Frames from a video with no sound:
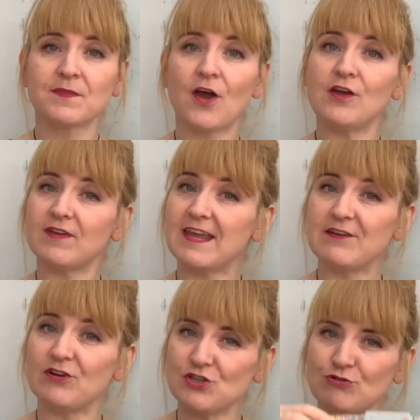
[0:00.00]
over
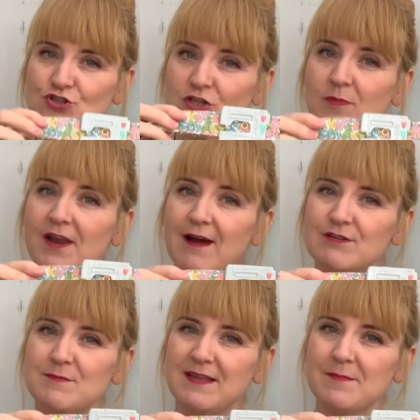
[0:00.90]
here on YouTube on how
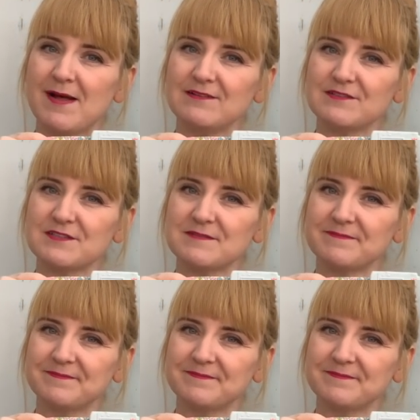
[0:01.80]
to make the belts.